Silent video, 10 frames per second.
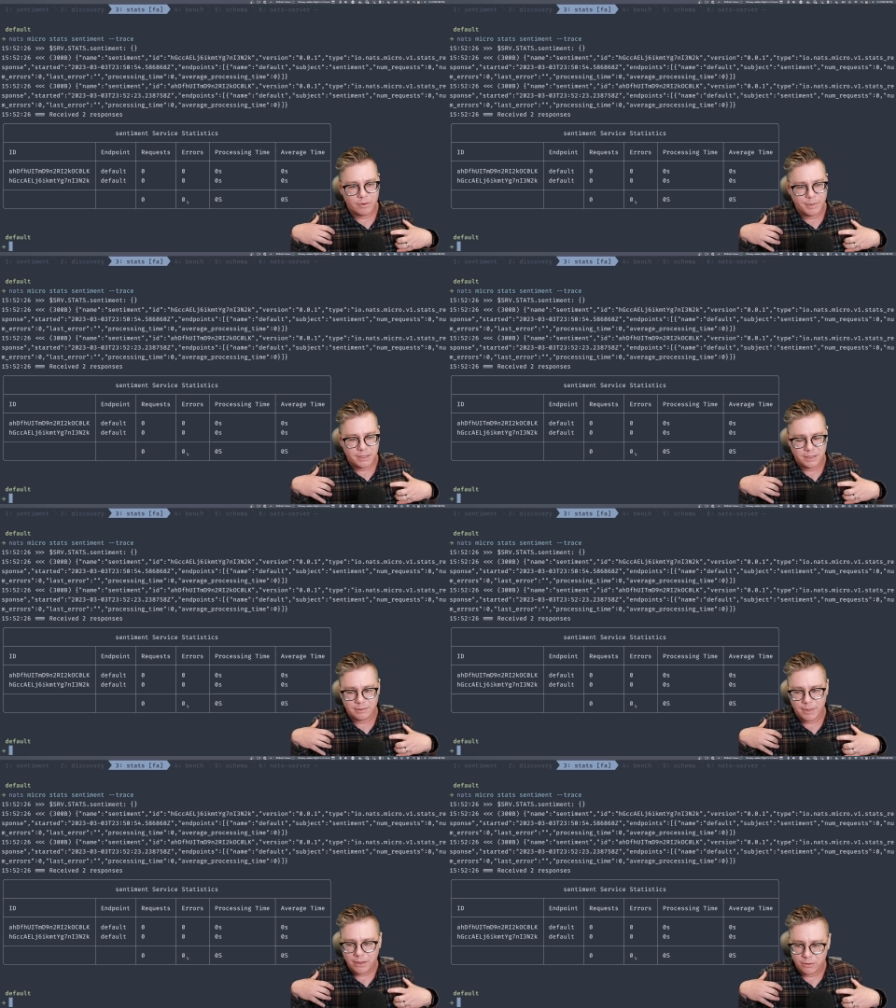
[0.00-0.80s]
from each of
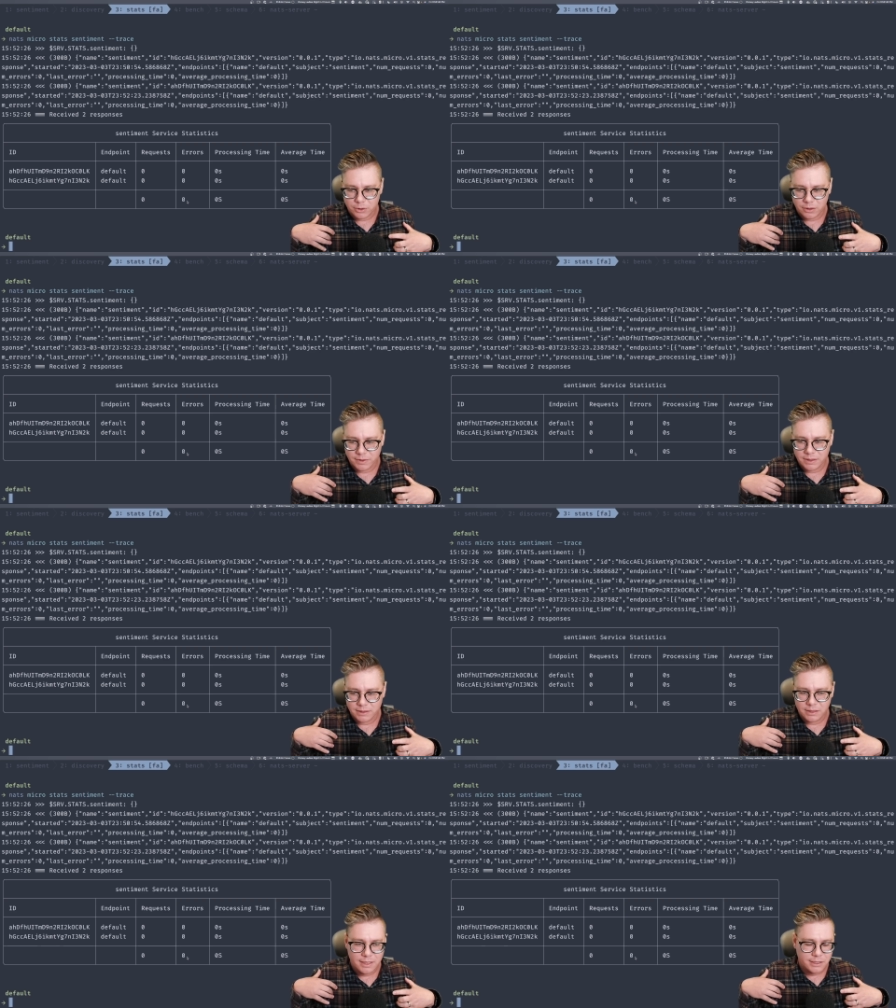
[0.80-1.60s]
these
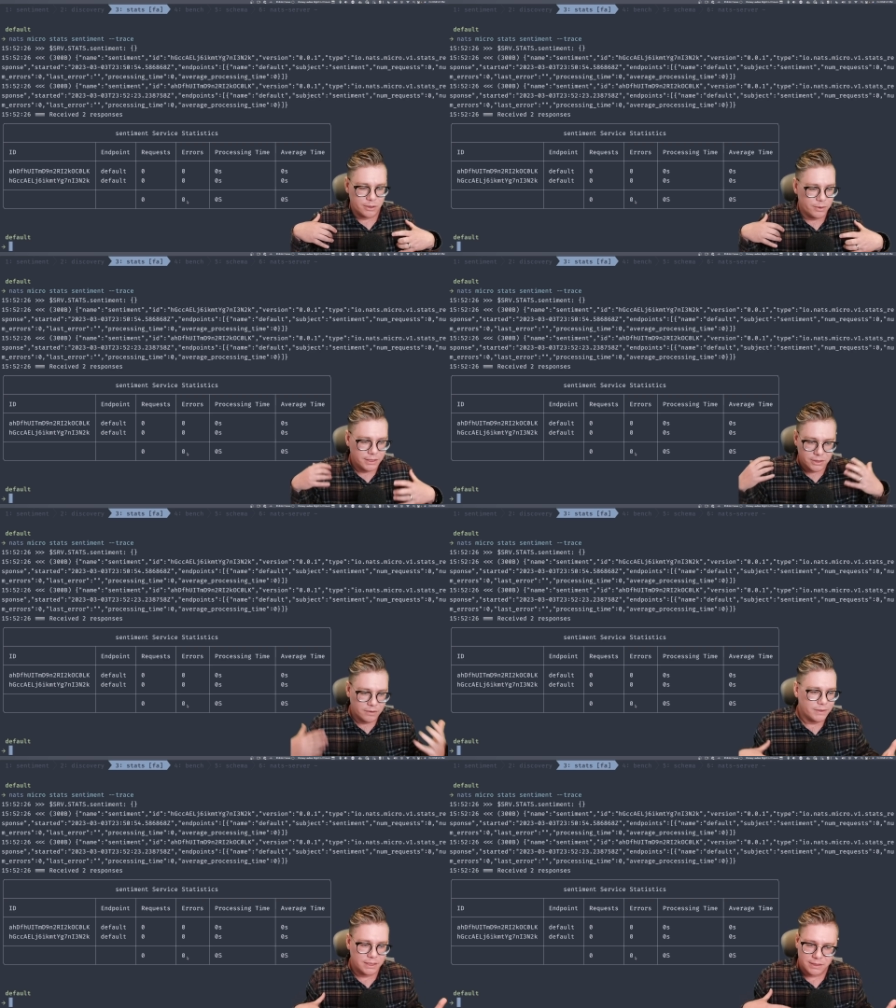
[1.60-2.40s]
microservices. So these
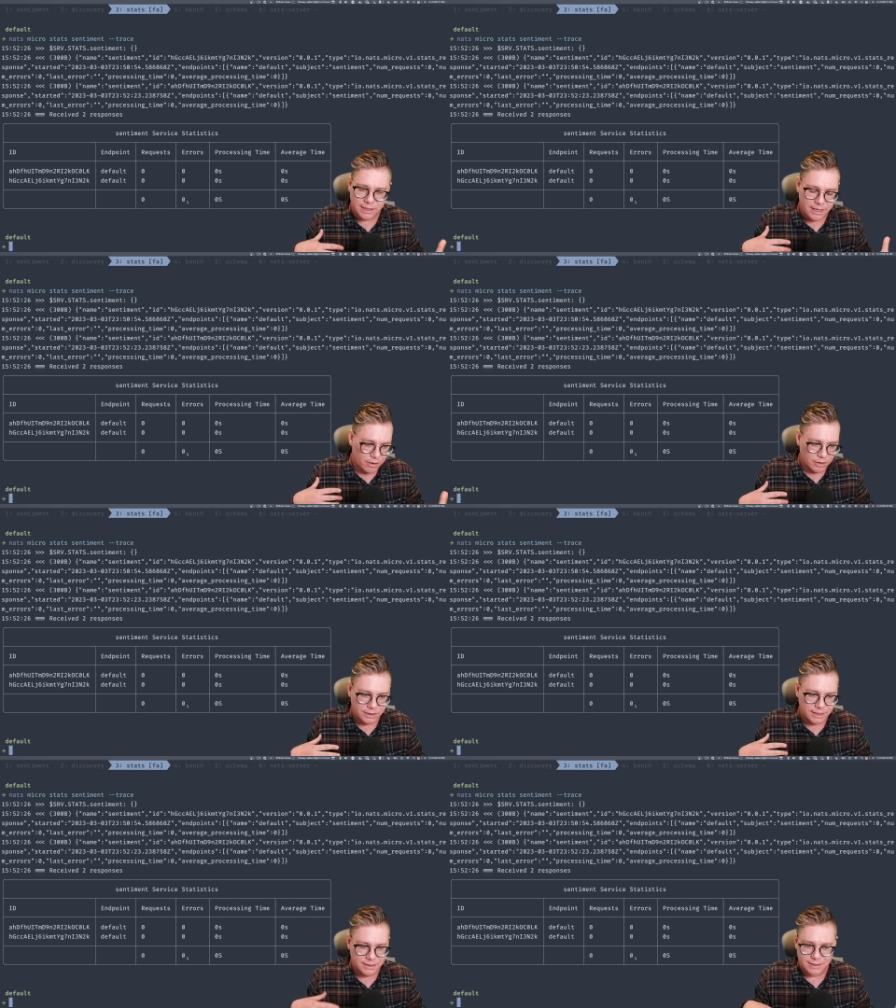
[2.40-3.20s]
services, they
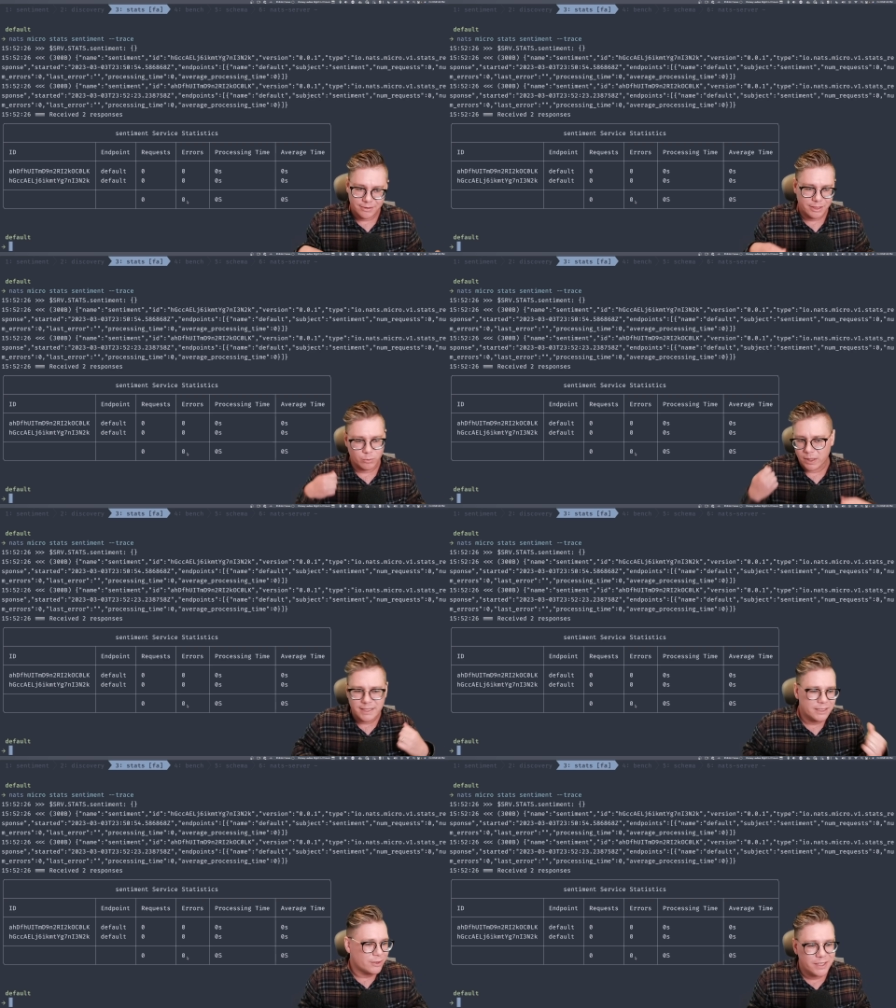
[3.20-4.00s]
aren't necessarily
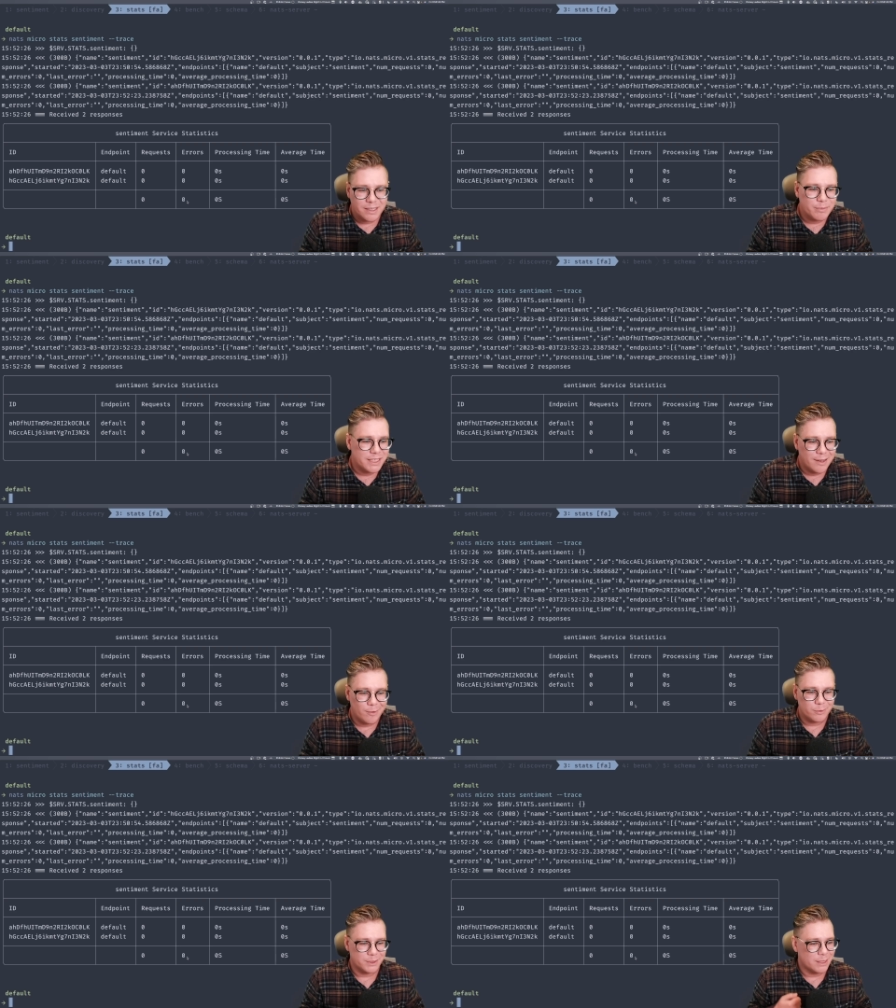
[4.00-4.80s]
registering
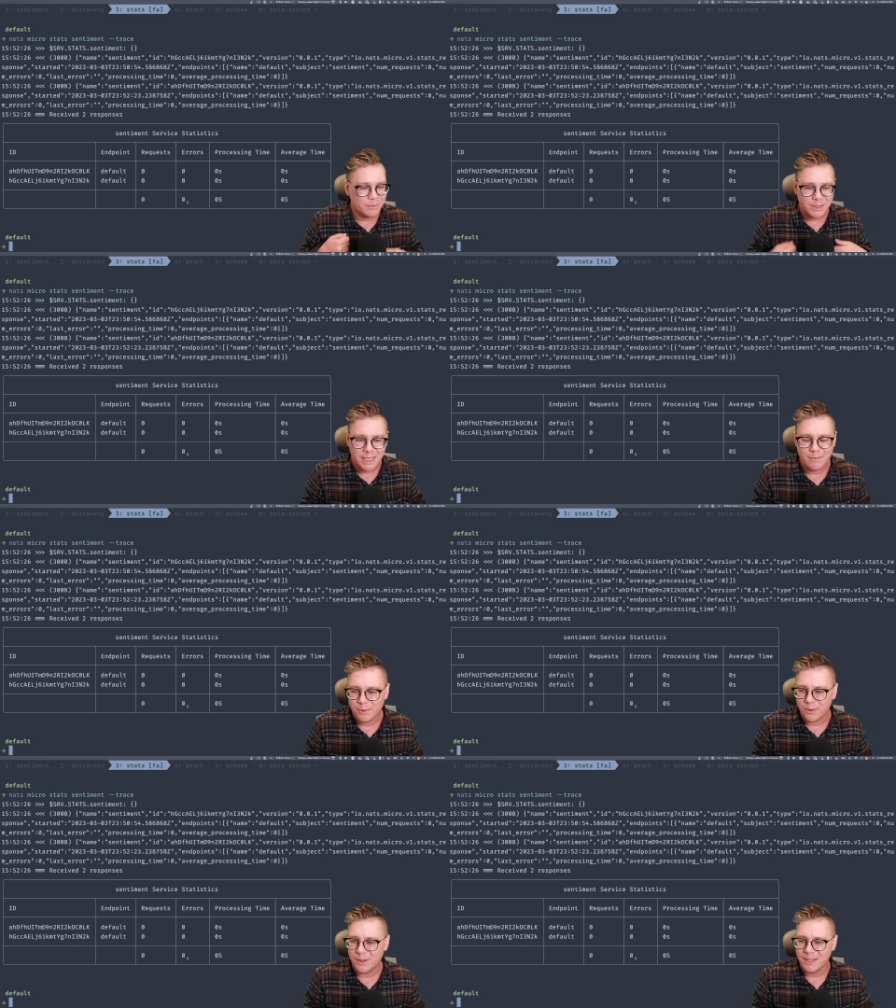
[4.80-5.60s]
themselves with some
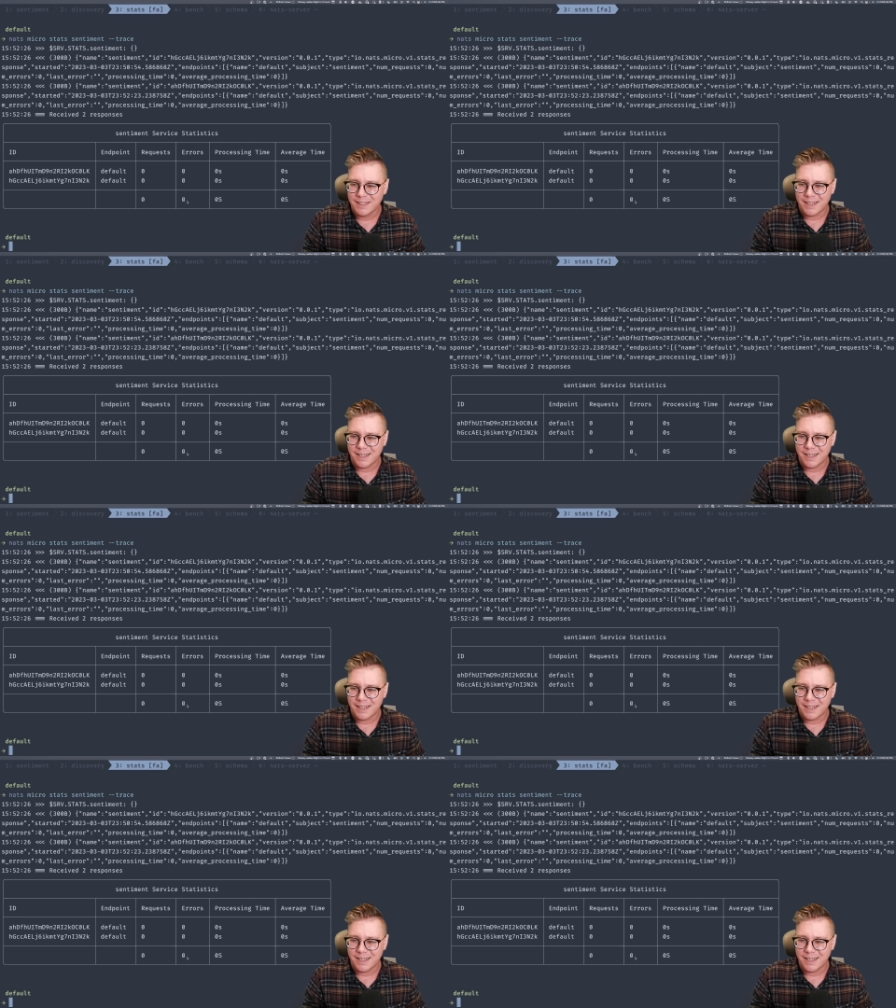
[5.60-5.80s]
stateful